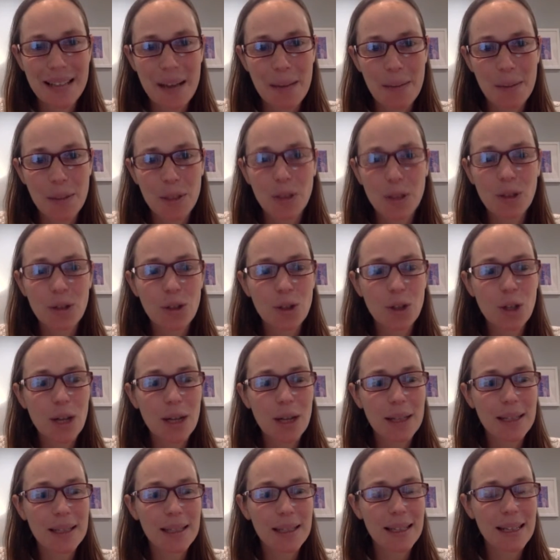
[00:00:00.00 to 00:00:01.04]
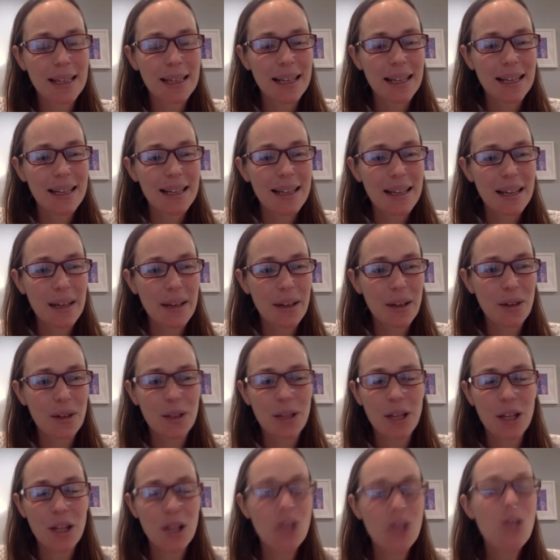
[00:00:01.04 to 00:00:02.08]
Um, so there's just there's
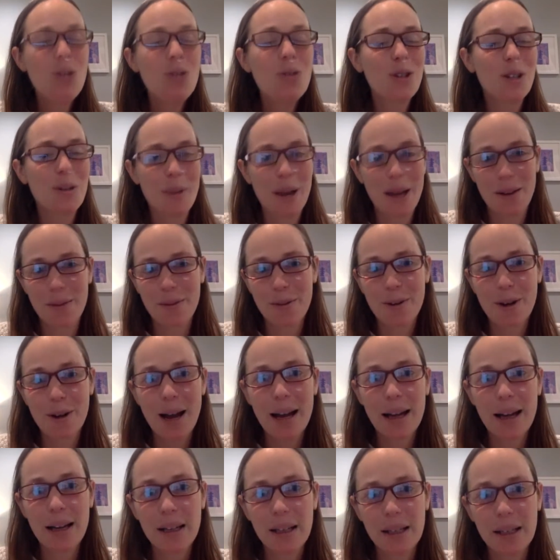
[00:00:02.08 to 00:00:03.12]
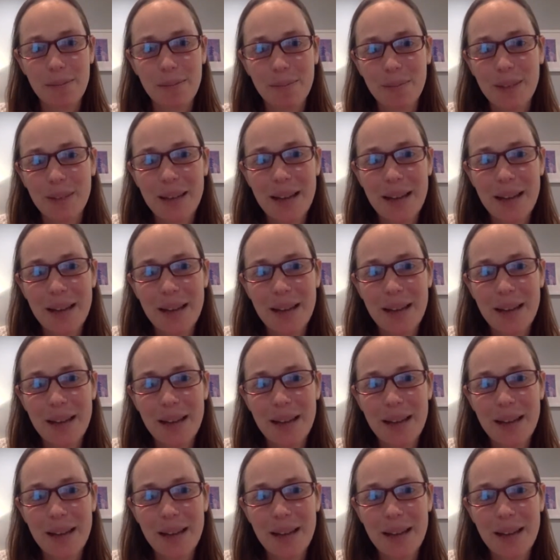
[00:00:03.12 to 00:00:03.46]
a huge amount of variety.